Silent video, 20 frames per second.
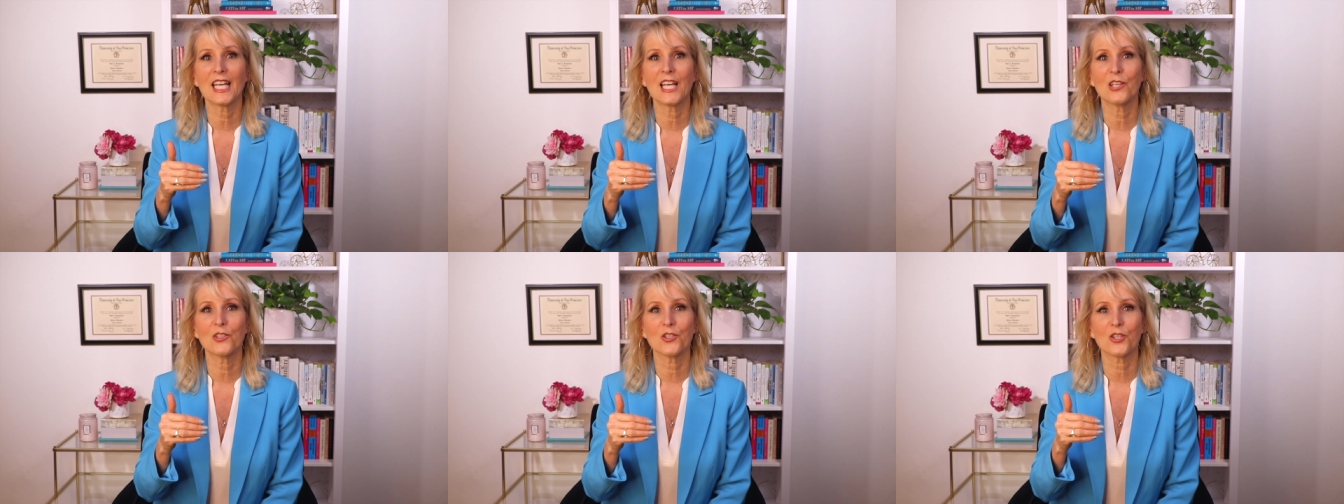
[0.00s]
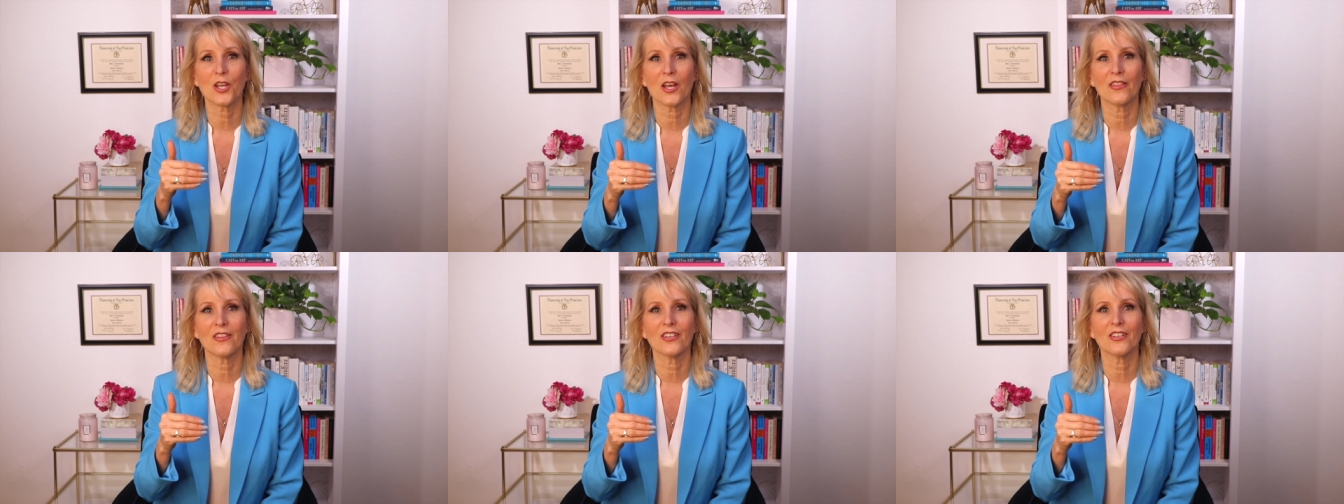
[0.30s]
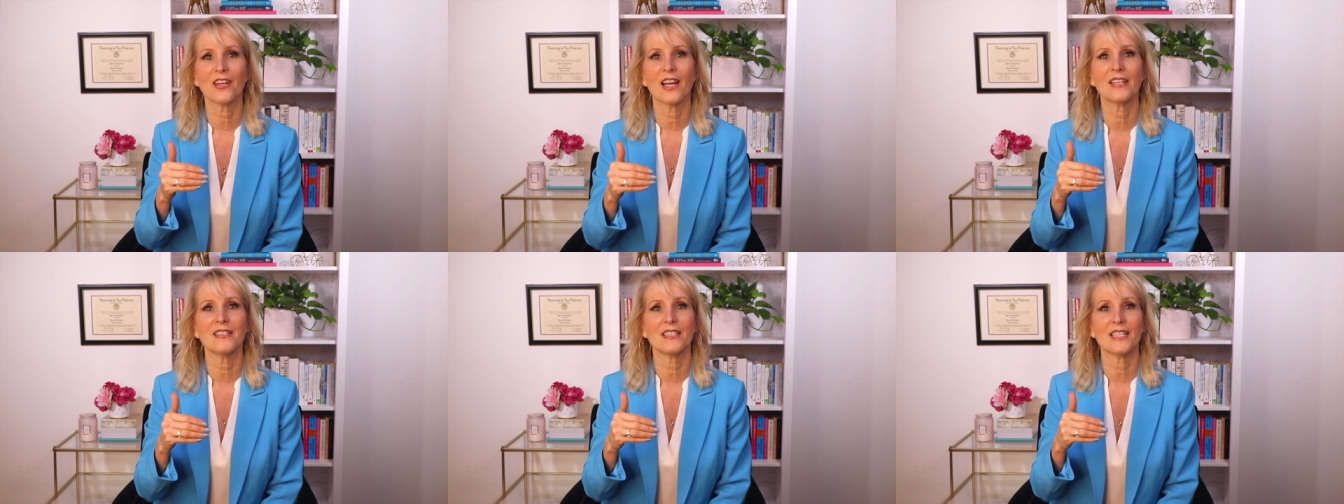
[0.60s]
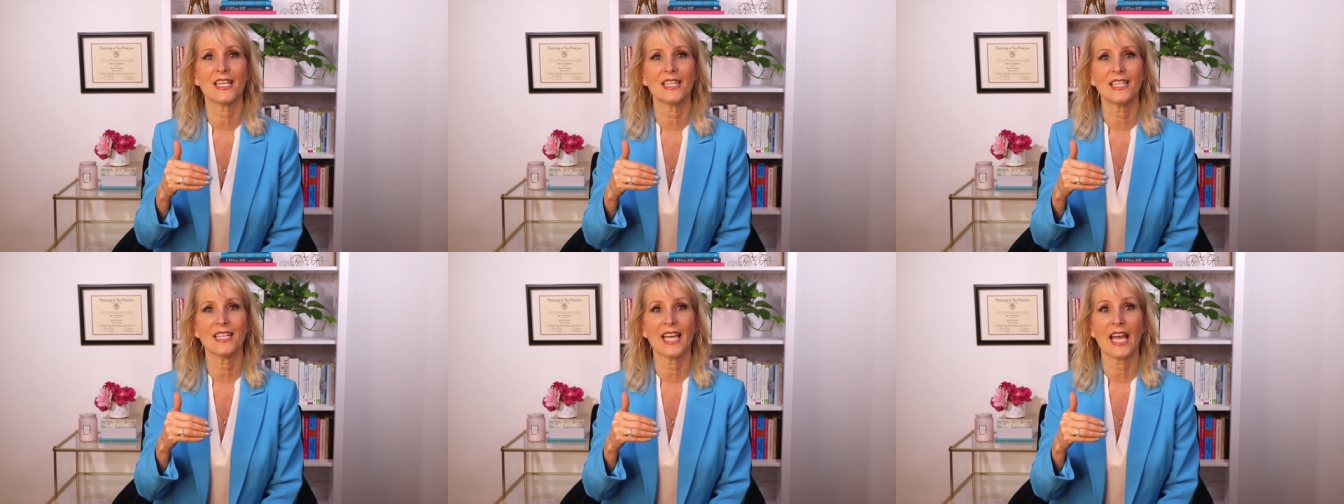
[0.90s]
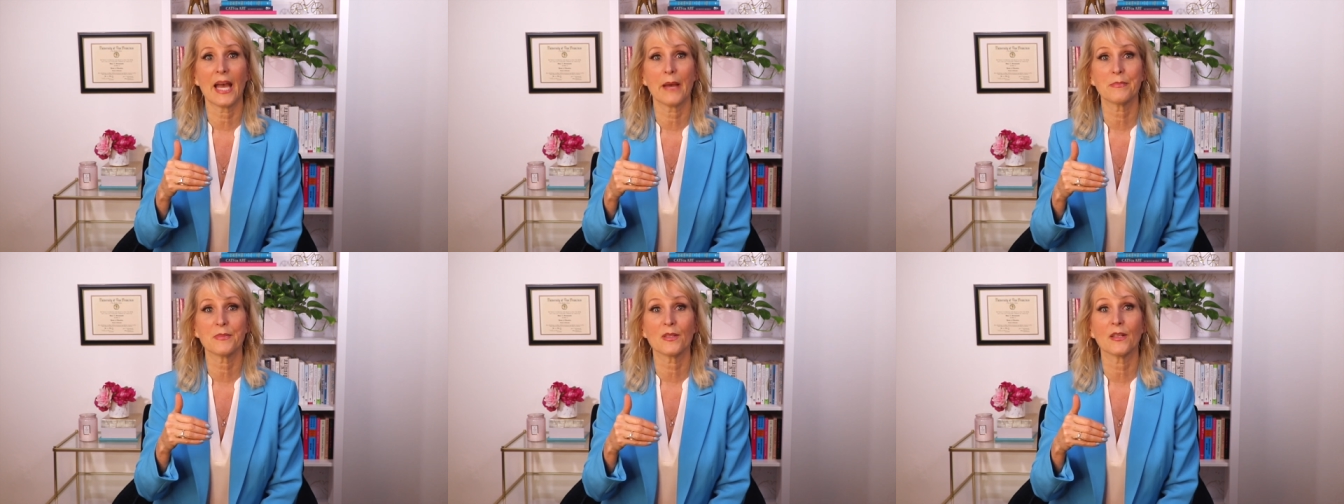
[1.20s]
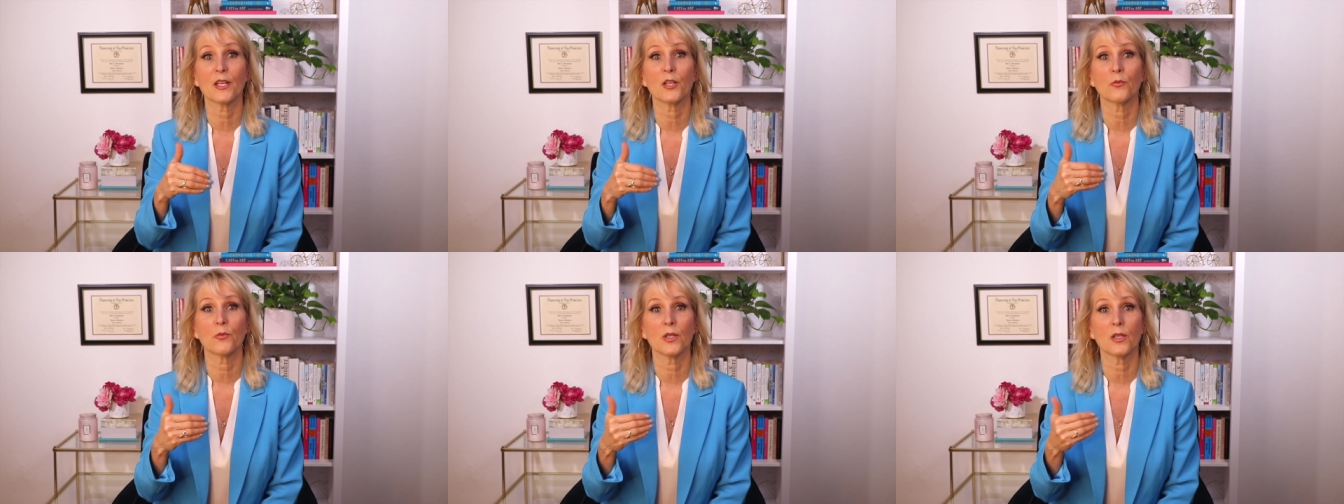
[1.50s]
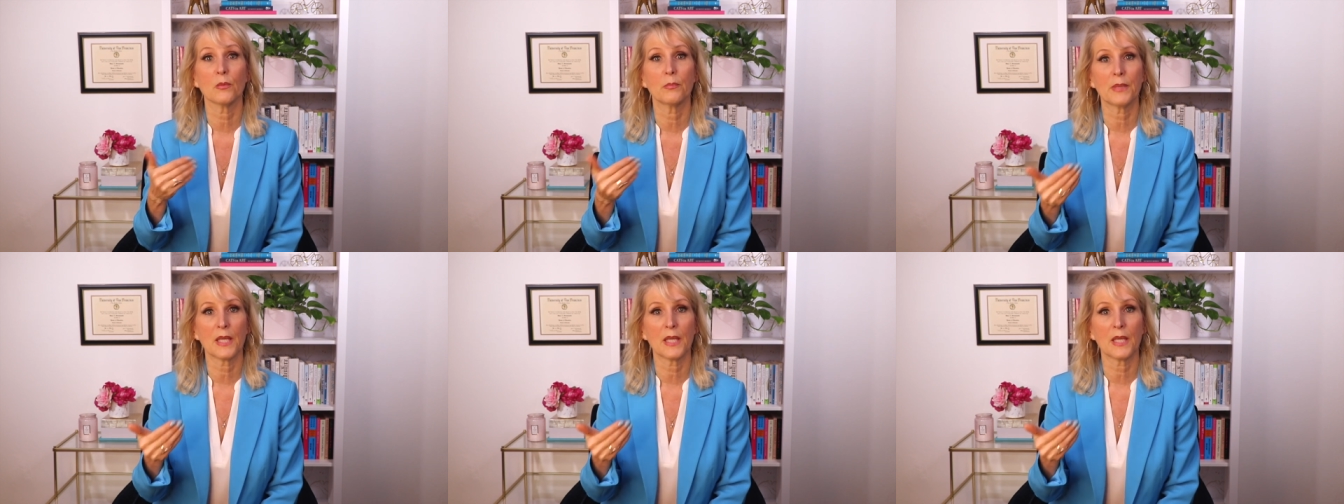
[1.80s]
each other on dating apps like real